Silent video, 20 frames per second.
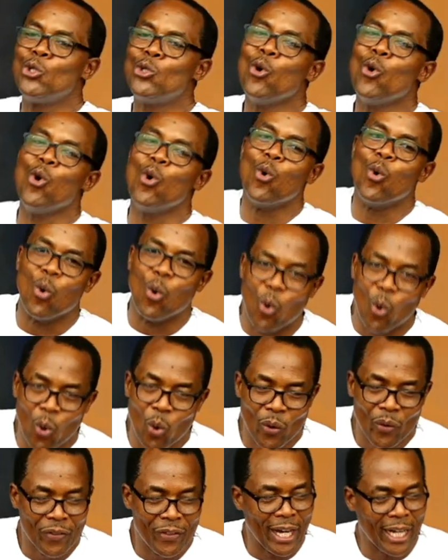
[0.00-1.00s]
do
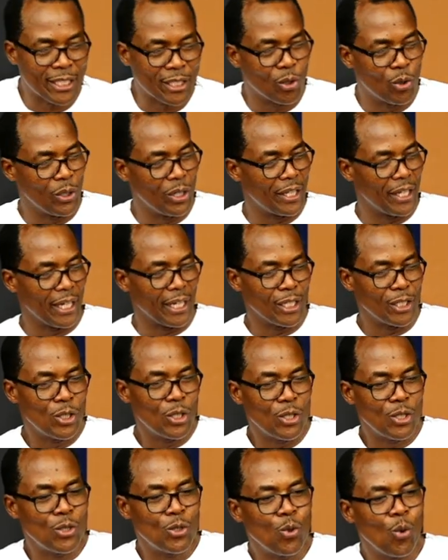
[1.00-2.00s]
that good thing,
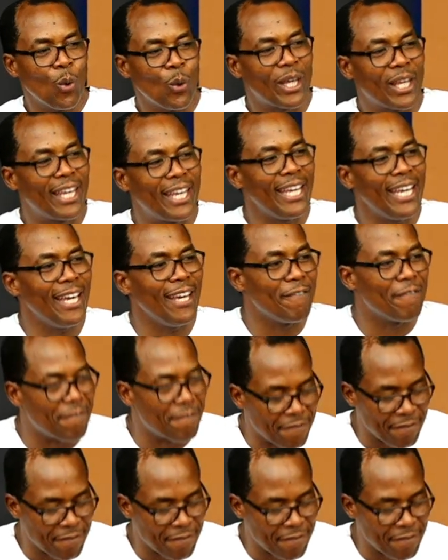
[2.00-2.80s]
to give